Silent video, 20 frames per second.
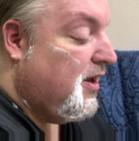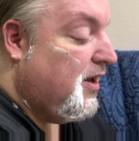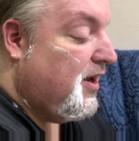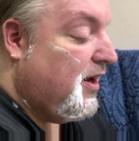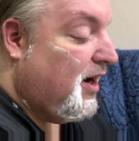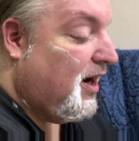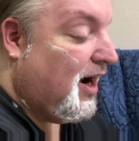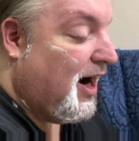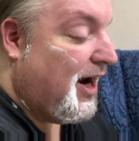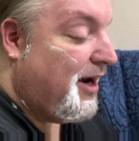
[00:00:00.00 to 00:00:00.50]

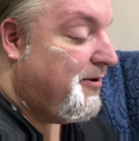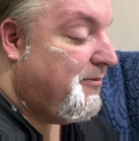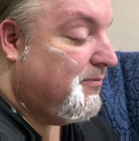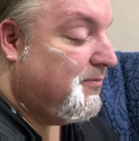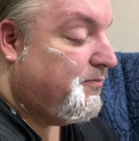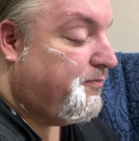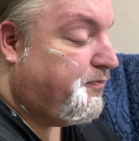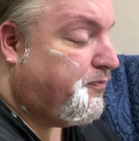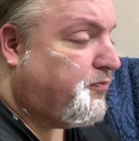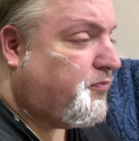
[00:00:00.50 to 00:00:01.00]
All right.
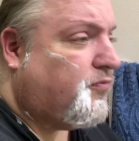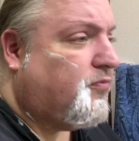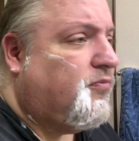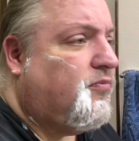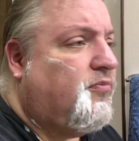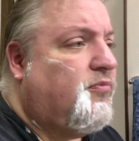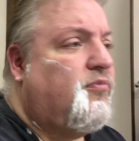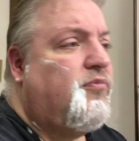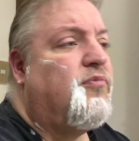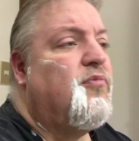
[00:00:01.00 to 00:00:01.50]

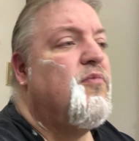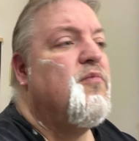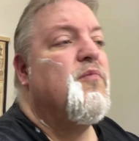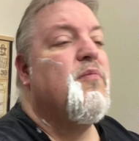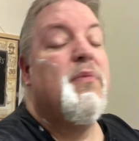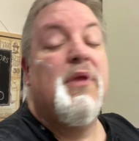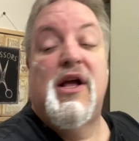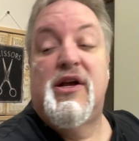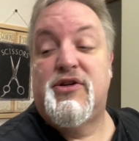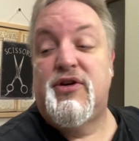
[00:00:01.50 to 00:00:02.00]

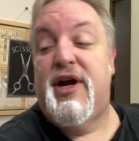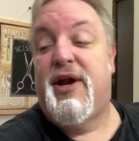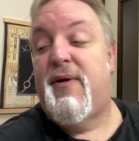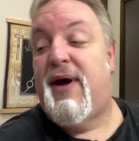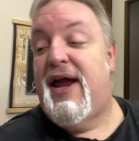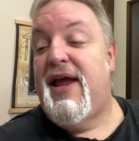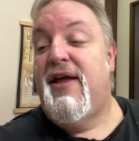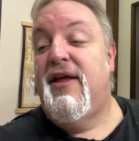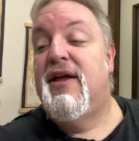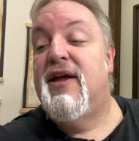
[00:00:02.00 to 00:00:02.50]
So
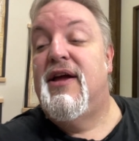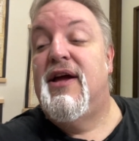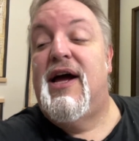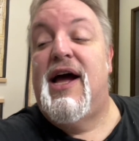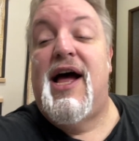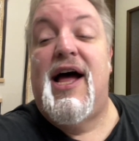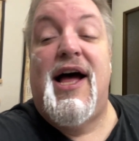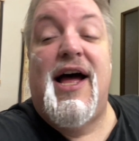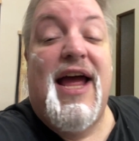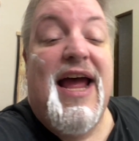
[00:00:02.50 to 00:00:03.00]
anyway,
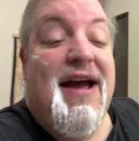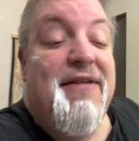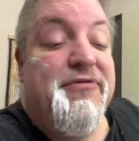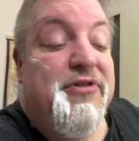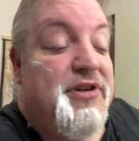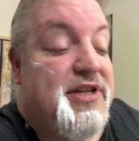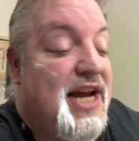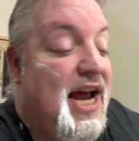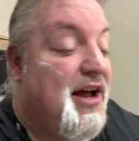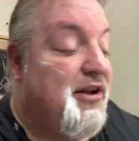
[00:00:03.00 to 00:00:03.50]

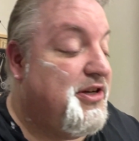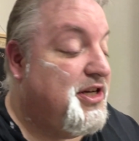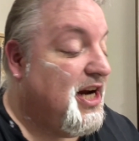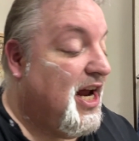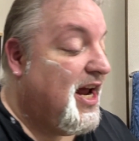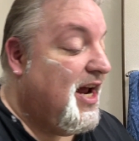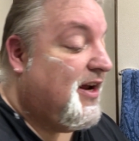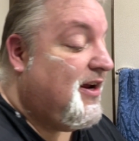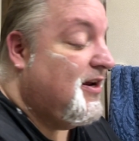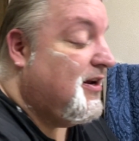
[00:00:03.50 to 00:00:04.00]
after sound
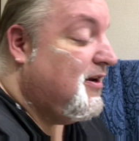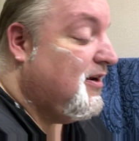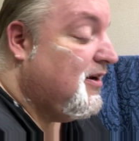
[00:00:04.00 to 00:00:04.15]
check,